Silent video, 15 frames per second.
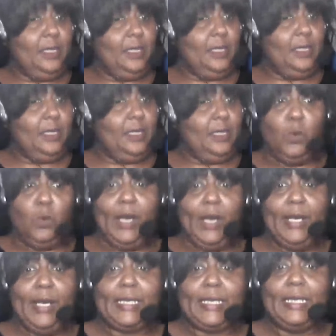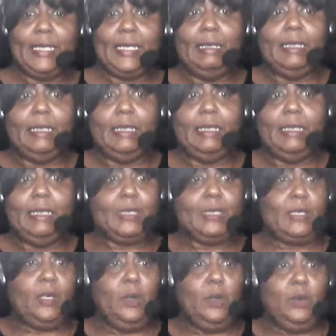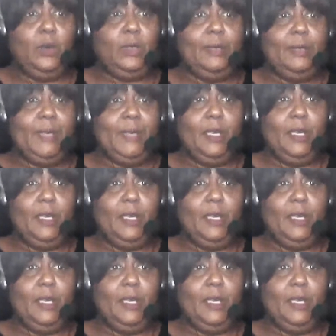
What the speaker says: So let me go back up